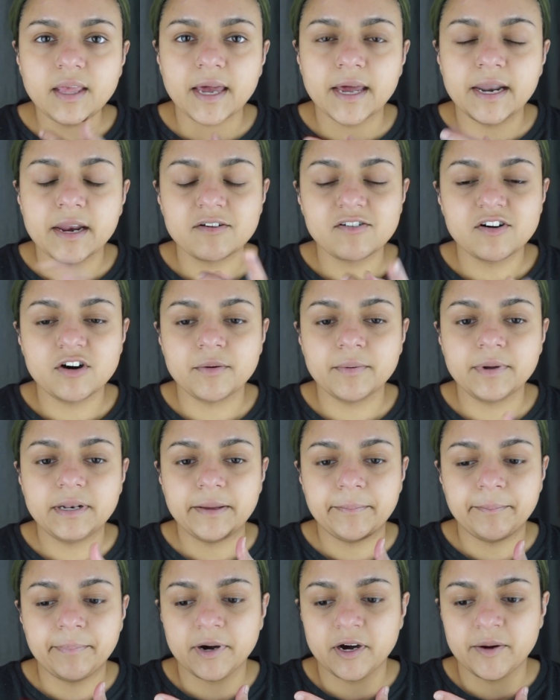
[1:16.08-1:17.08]
and I've got
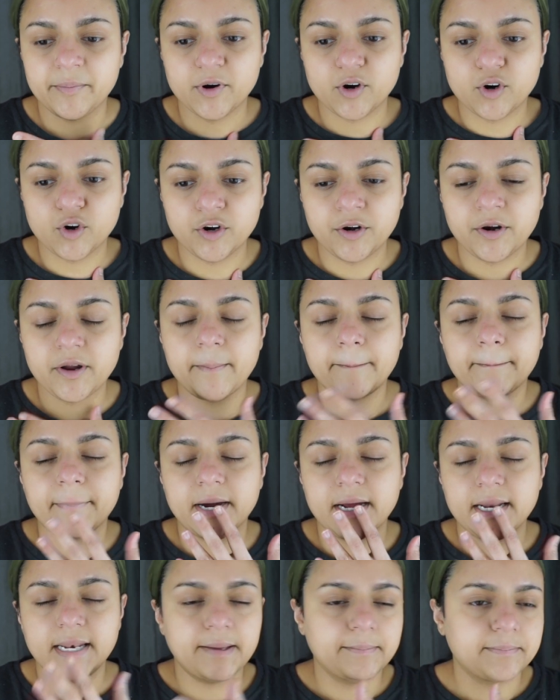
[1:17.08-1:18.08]
lip balm on
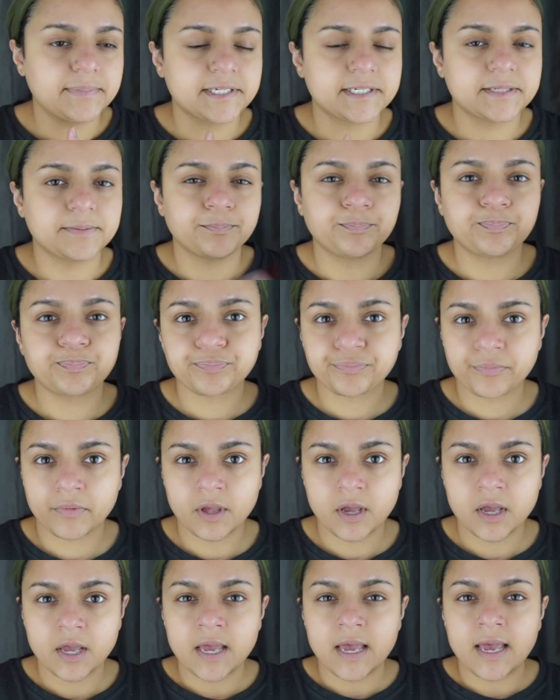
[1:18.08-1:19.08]
my lips.
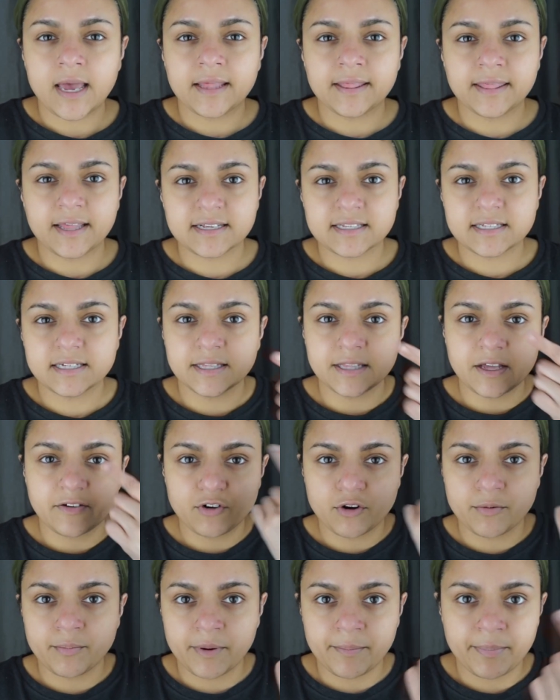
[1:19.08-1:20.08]
And that's it. And I've
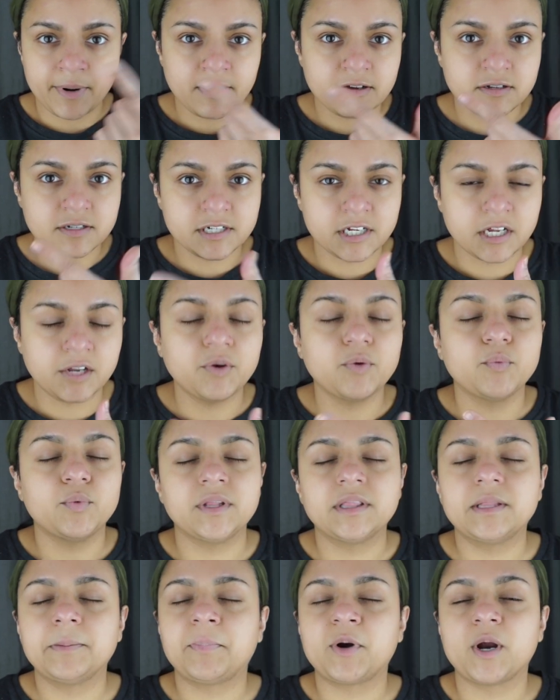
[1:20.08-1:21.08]
got my brows done
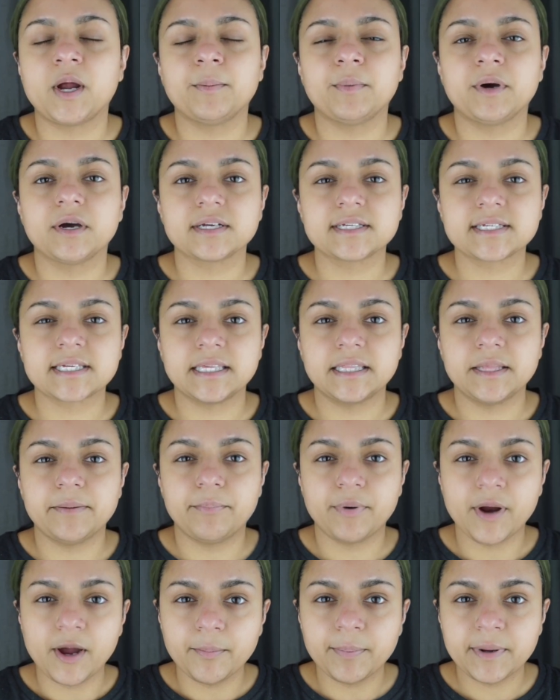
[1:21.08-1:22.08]
with the Primark Skinny
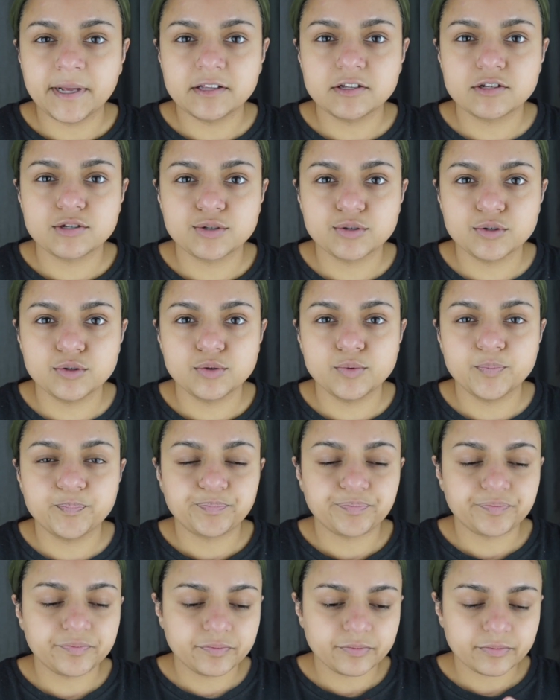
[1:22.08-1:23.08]
Brow Pencil.
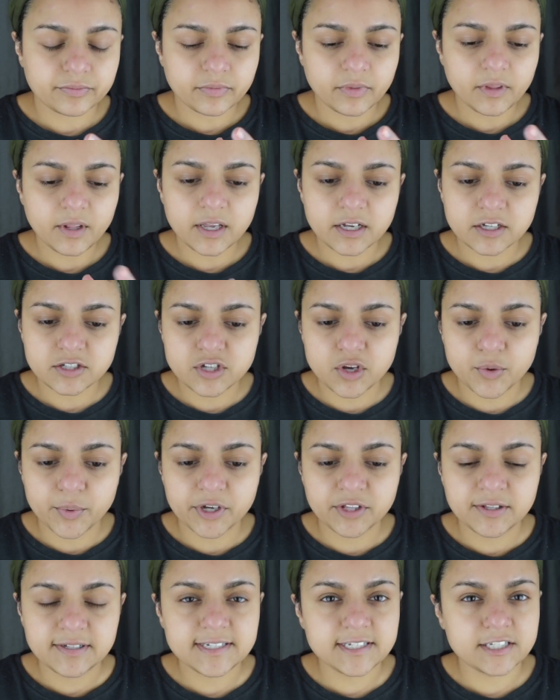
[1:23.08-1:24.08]
So we're
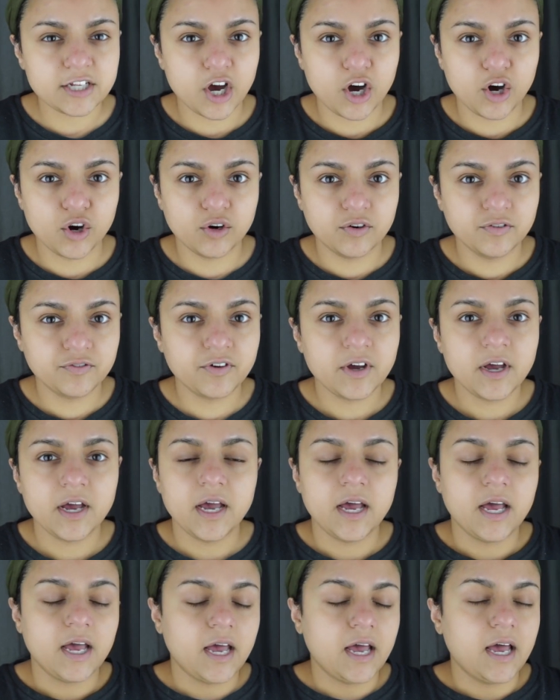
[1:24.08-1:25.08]
going to start off.
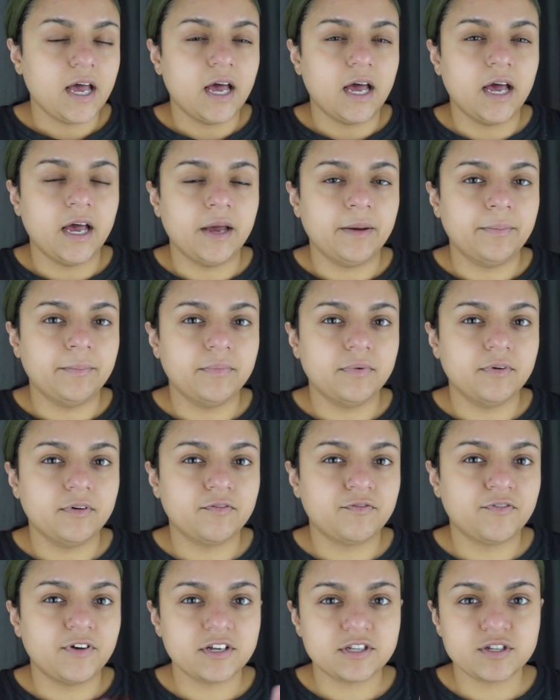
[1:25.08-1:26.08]

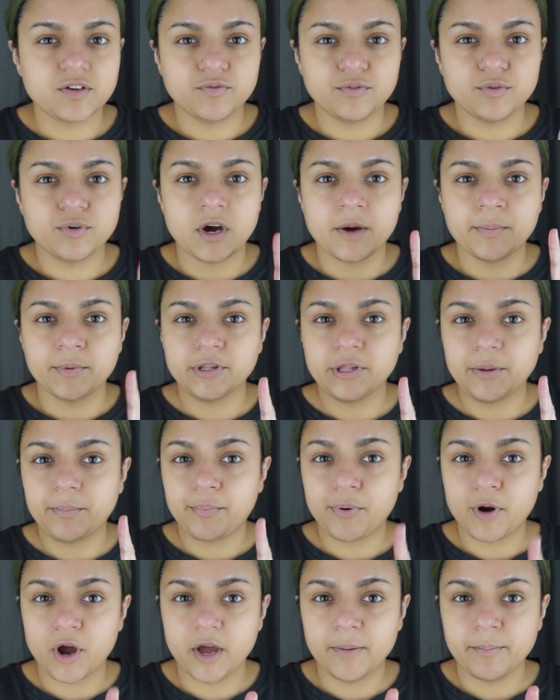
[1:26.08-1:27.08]
First of all, I'm going to
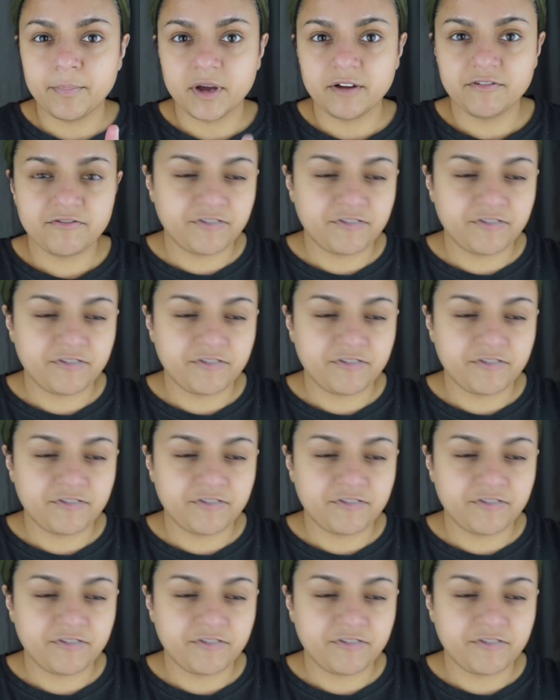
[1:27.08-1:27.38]
prime my